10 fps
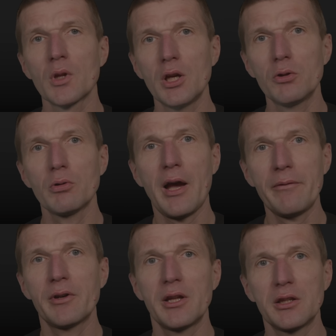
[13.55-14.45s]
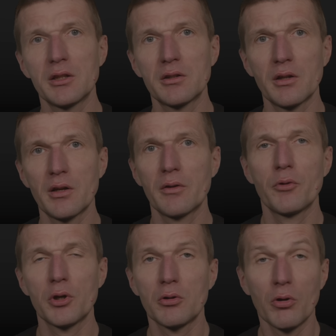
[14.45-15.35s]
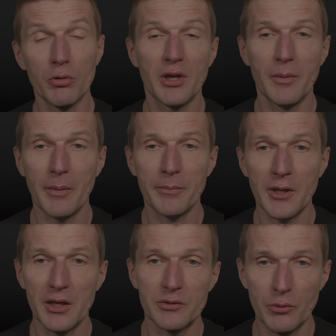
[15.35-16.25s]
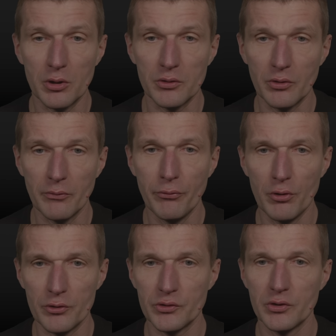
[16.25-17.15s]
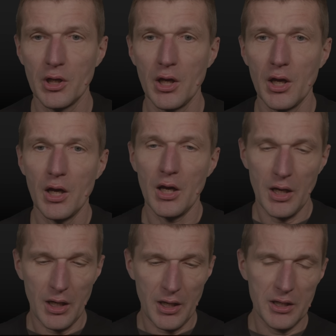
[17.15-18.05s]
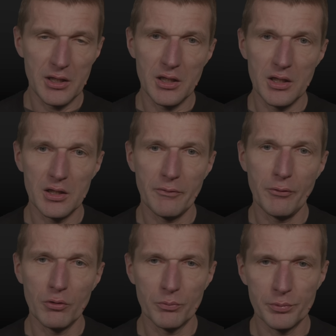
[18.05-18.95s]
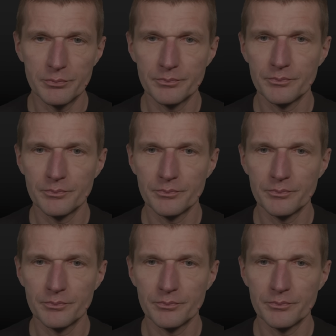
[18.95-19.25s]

into hyphenated word or kebab case word. So first, I need a for loop.